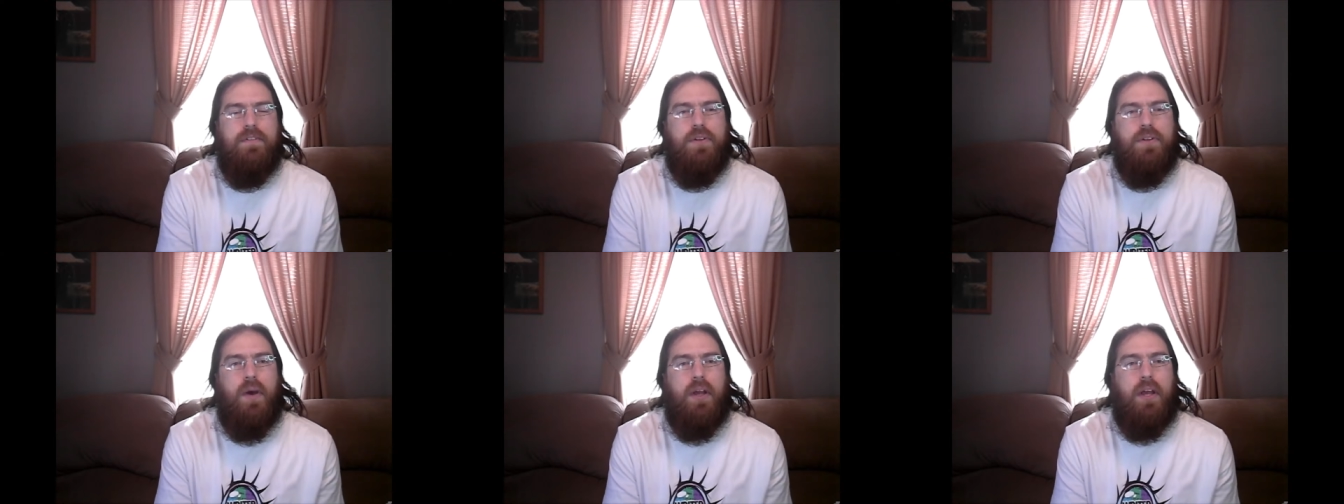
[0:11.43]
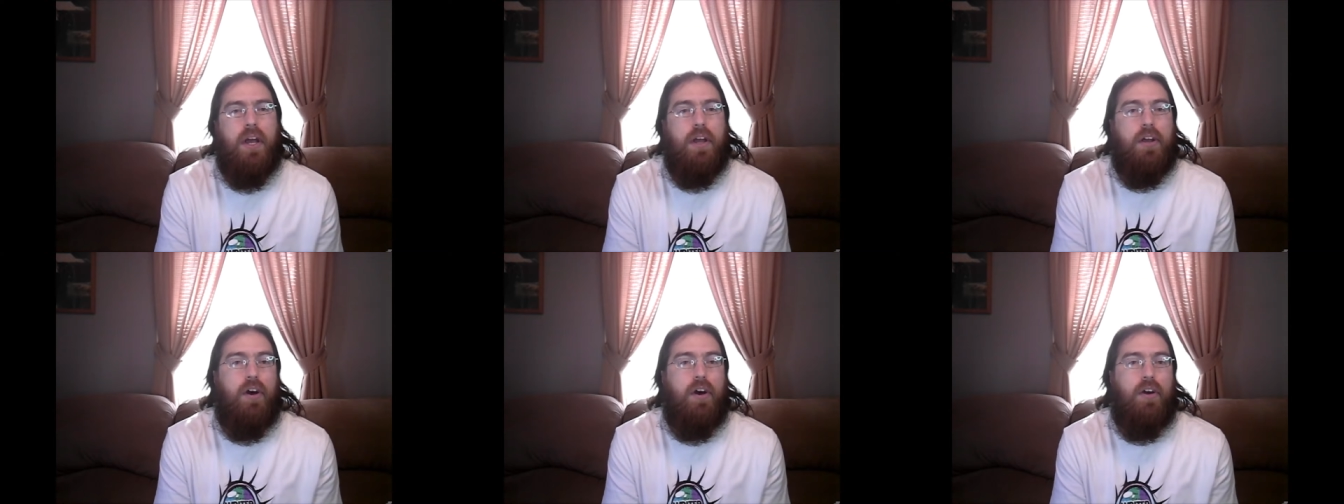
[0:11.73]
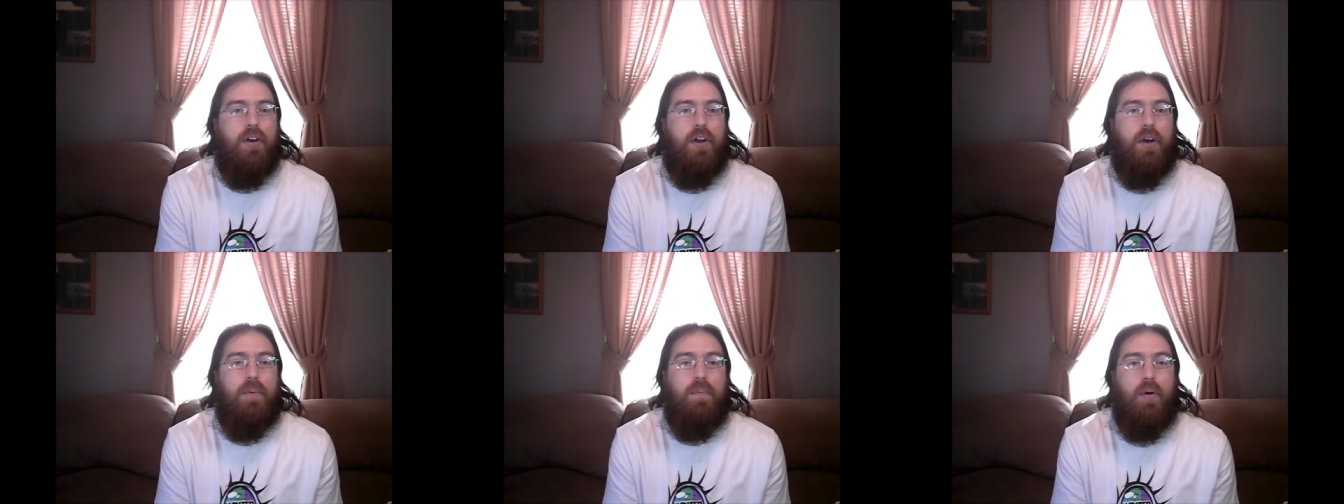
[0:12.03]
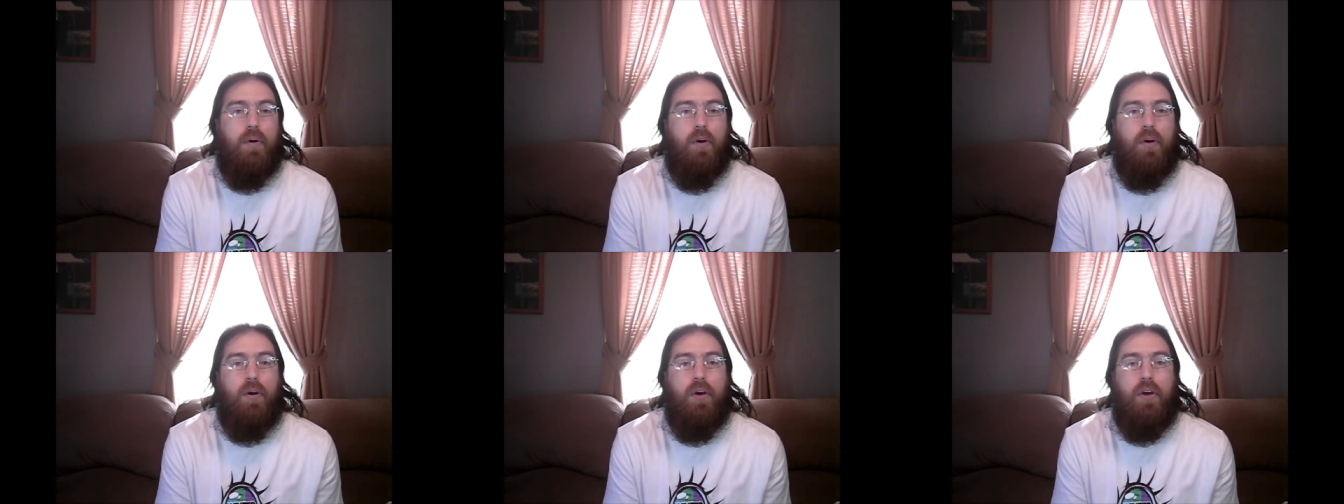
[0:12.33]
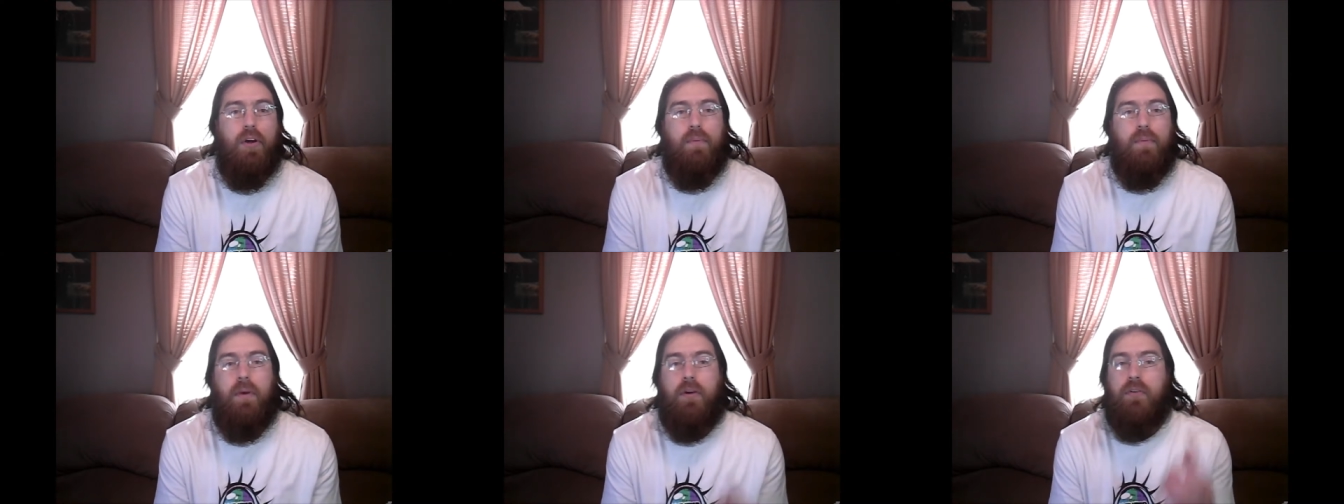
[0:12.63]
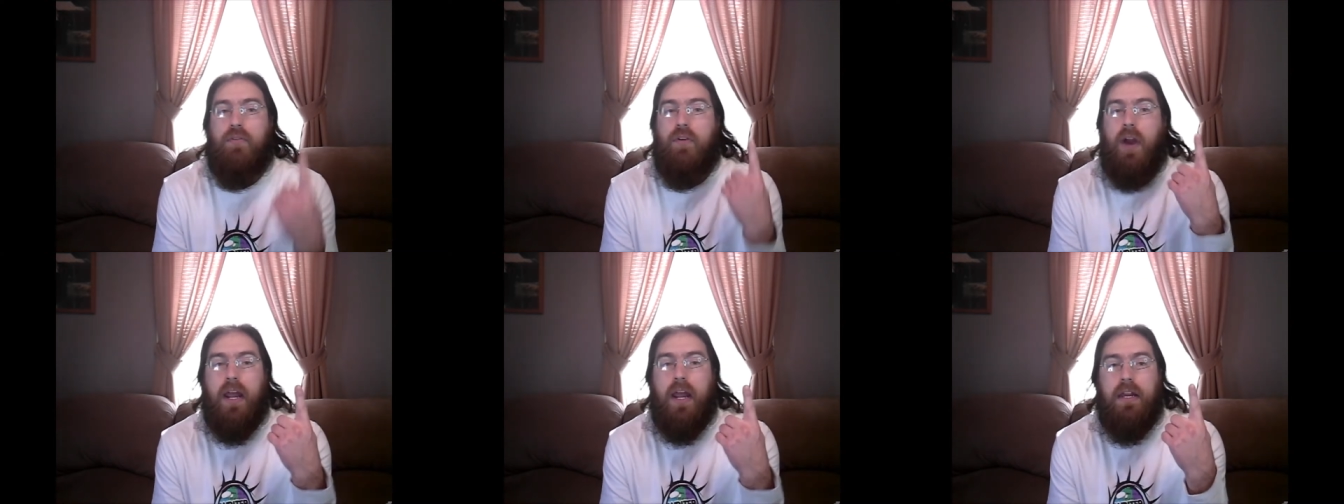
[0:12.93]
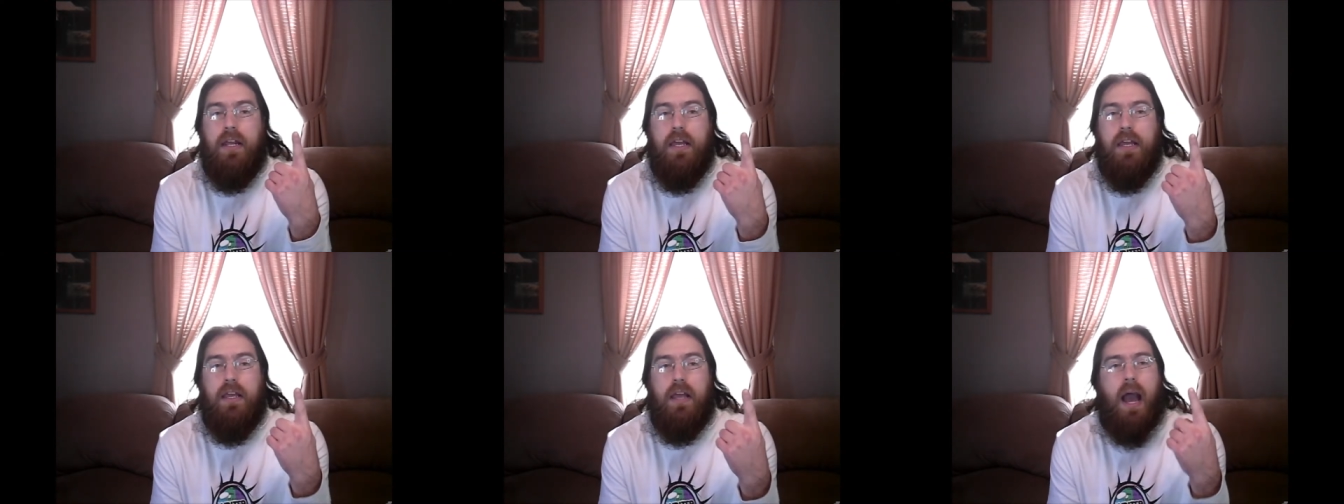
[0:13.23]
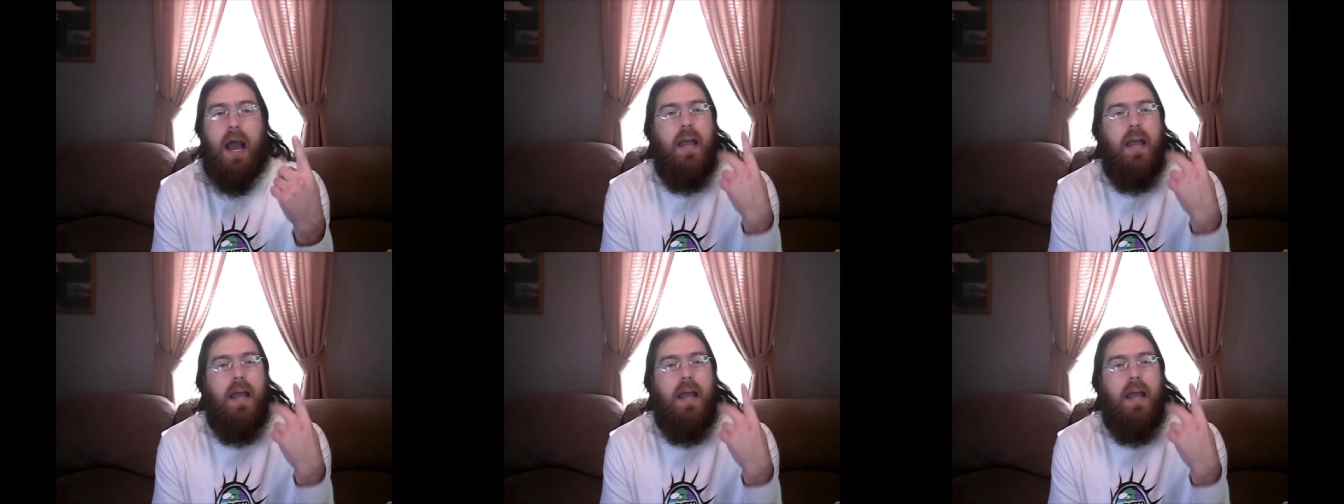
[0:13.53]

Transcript: So, I got caught up on my writing,